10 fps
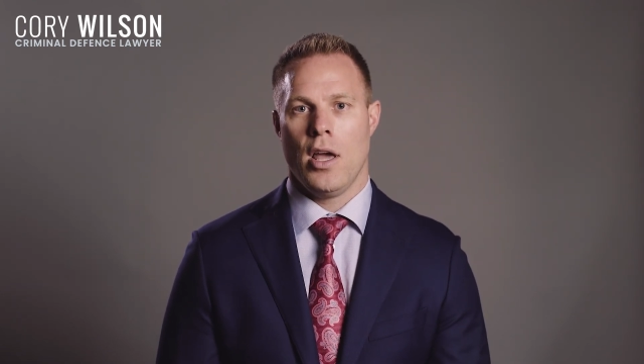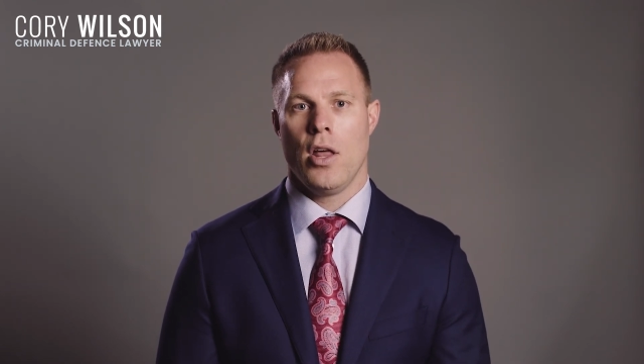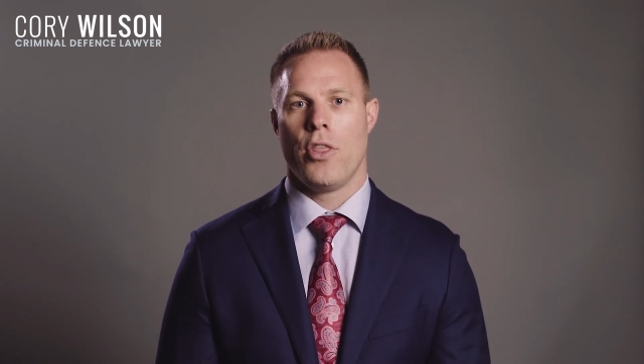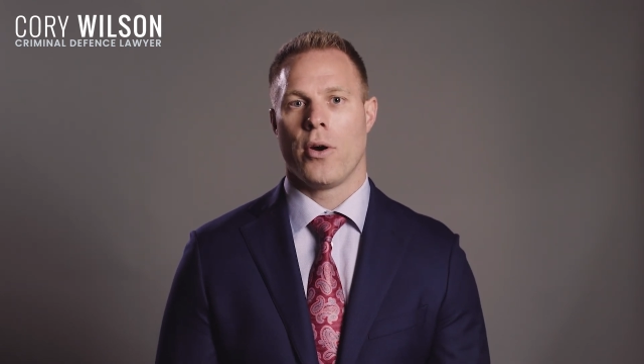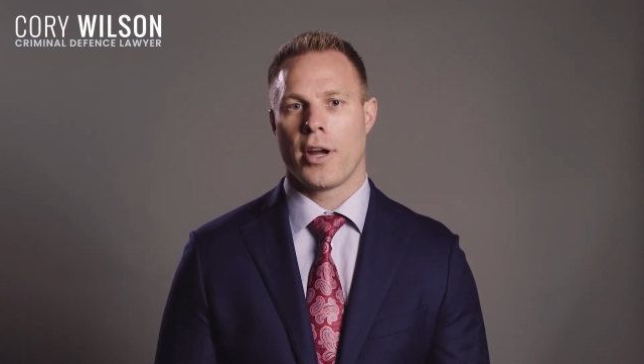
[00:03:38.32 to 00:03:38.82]

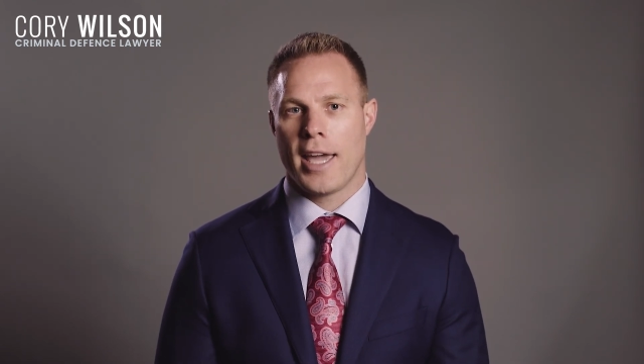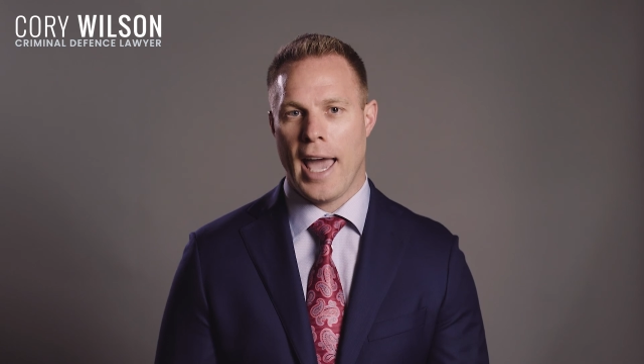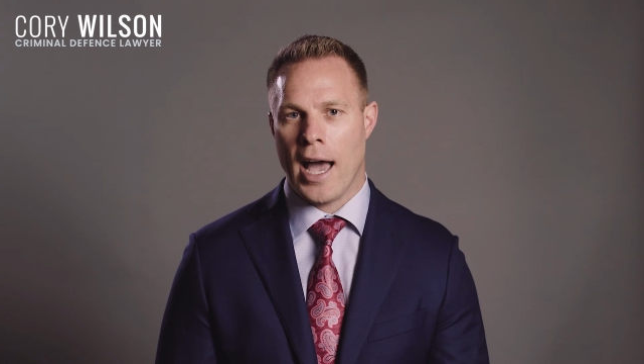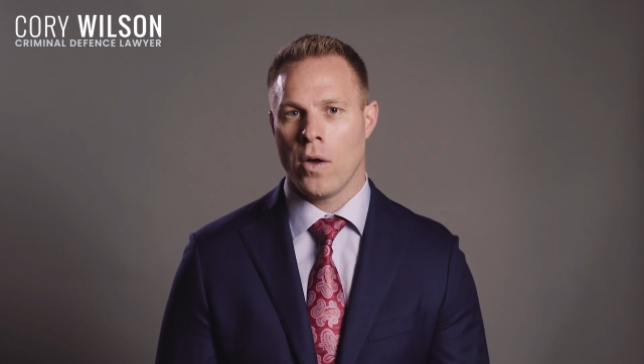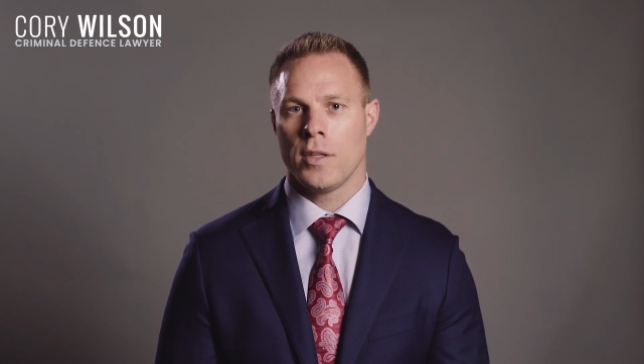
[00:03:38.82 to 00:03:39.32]
There are
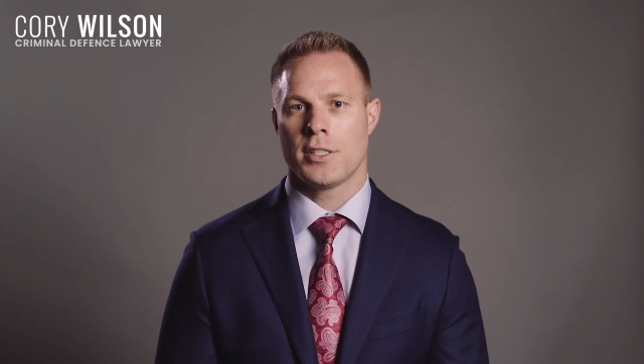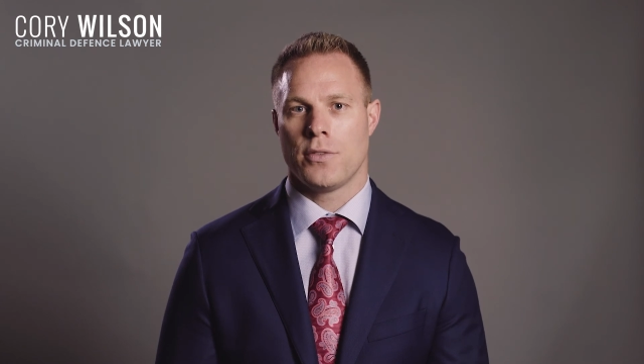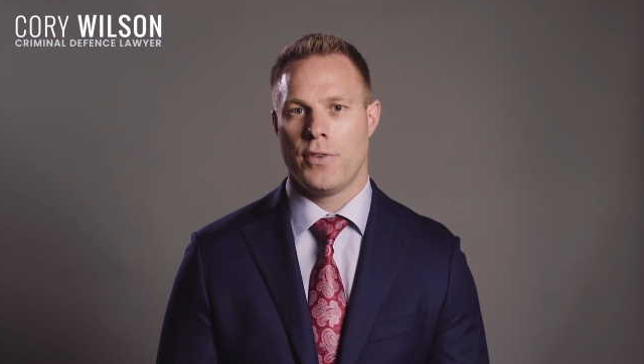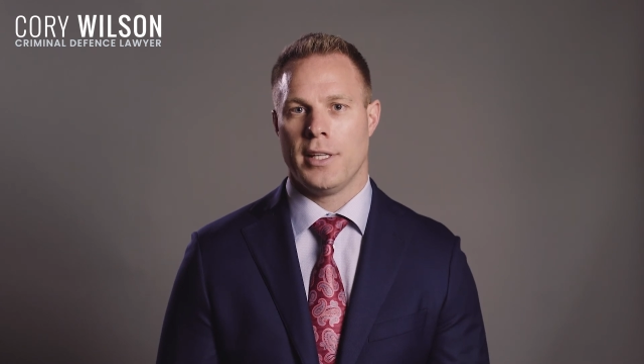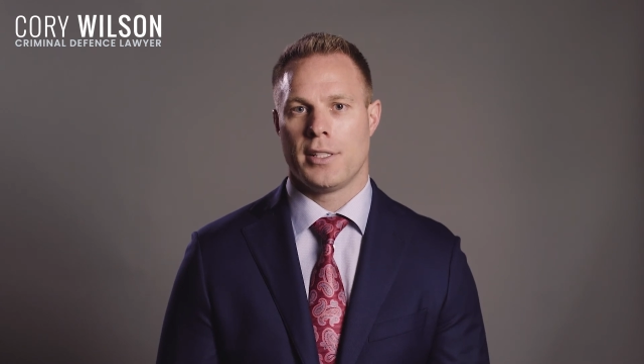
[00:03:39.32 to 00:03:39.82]
countless
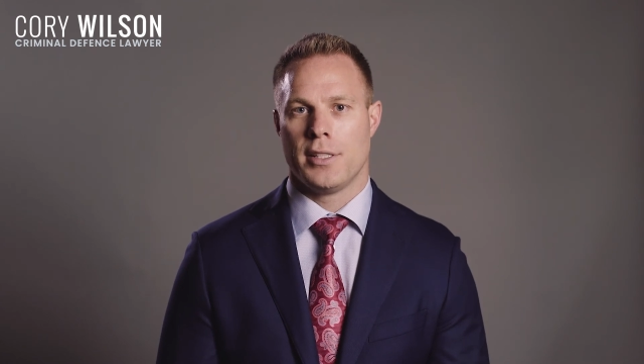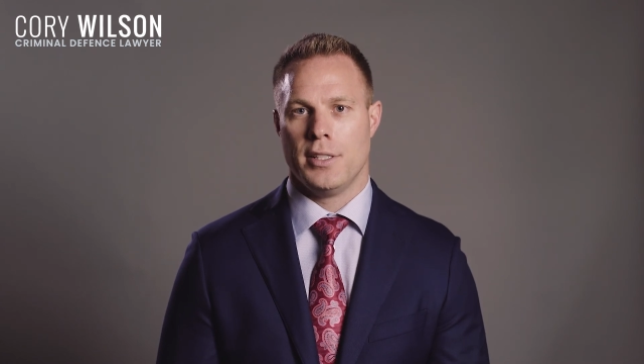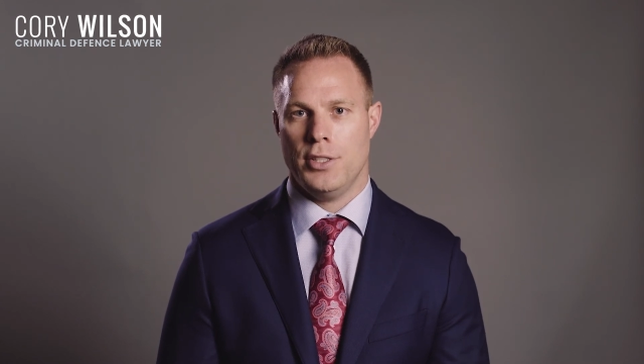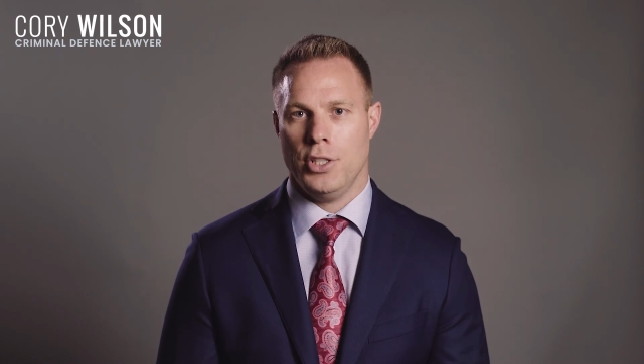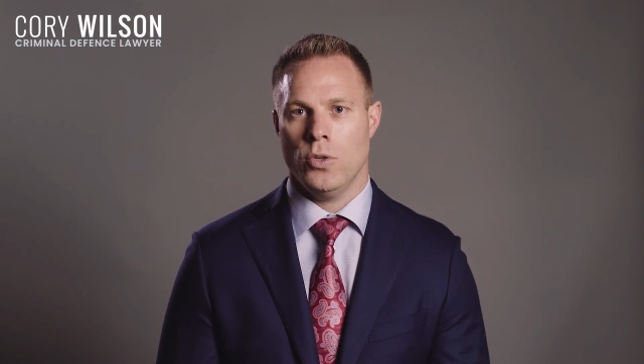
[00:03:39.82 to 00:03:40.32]
defenses to
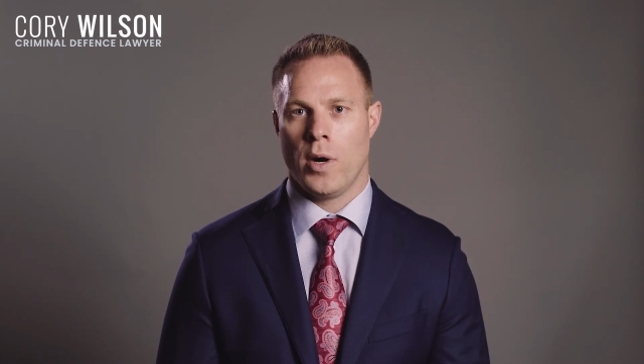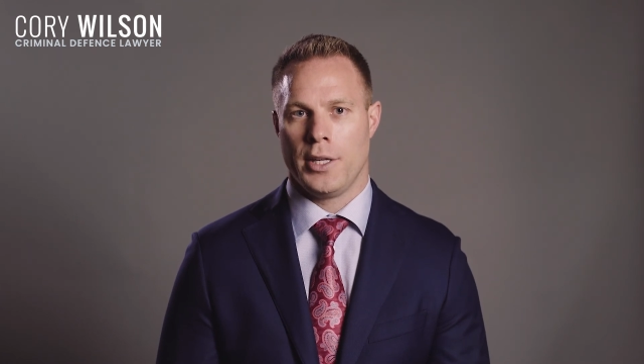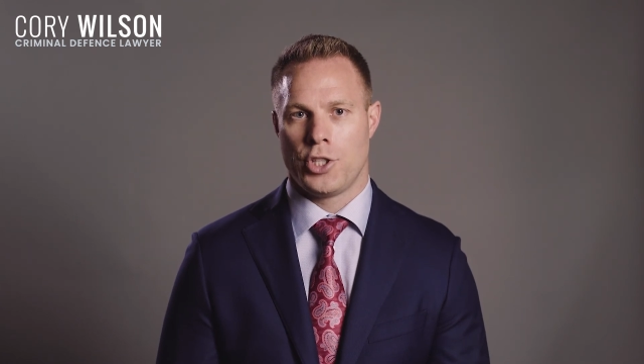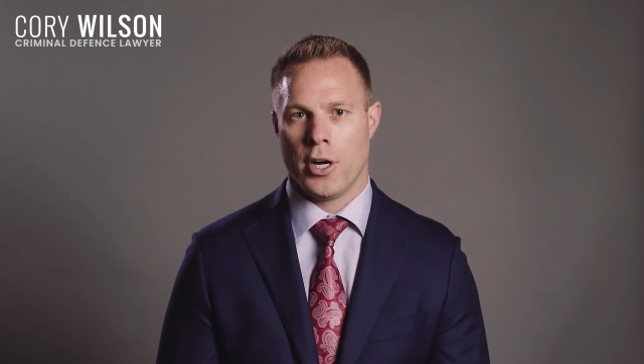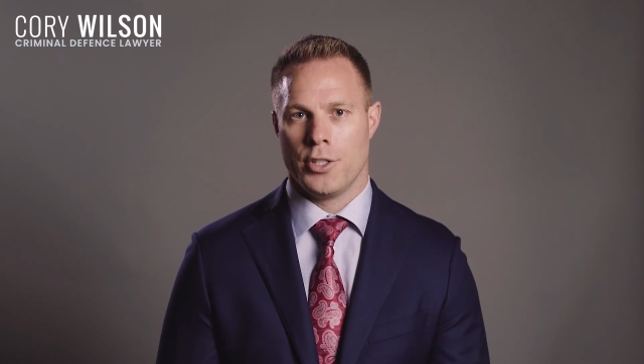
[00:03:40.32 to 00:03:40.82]
DUI
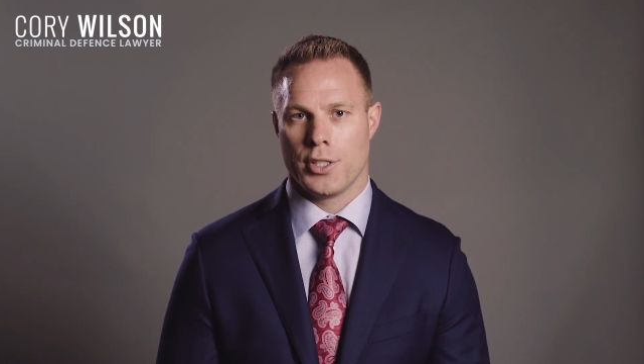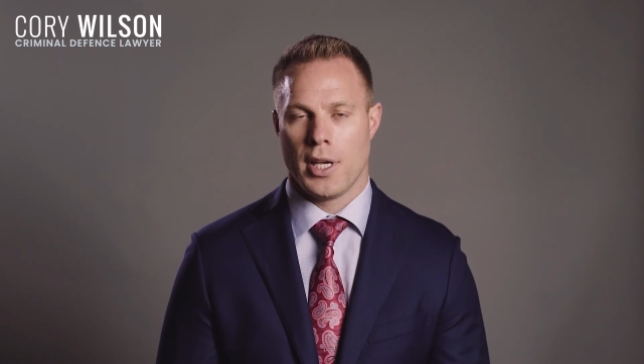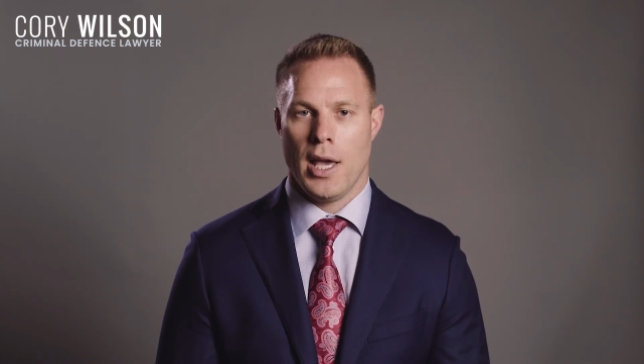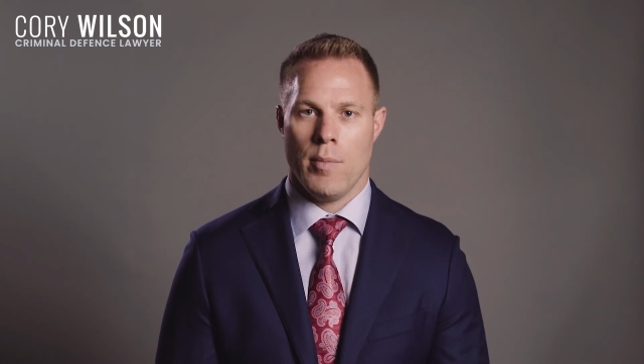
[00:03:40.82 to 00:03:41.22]
charges